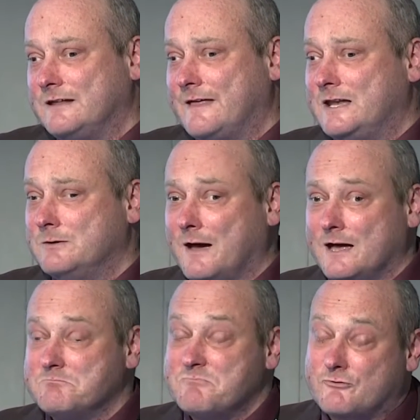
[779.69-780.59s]
then you
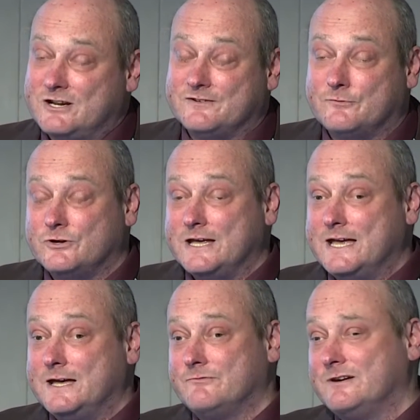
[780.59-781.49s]
might 3 to 4
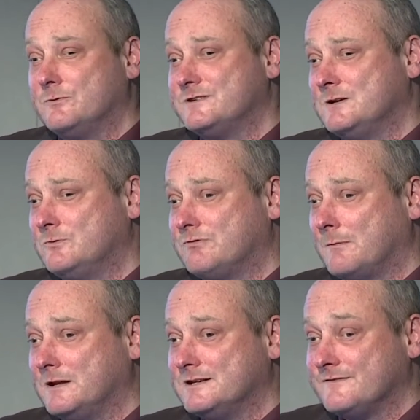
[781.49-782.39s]
year frequency would
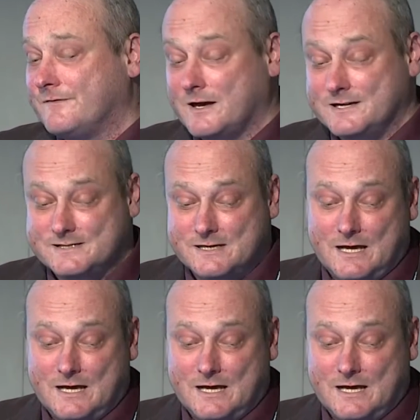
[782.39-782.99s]
probably suffice.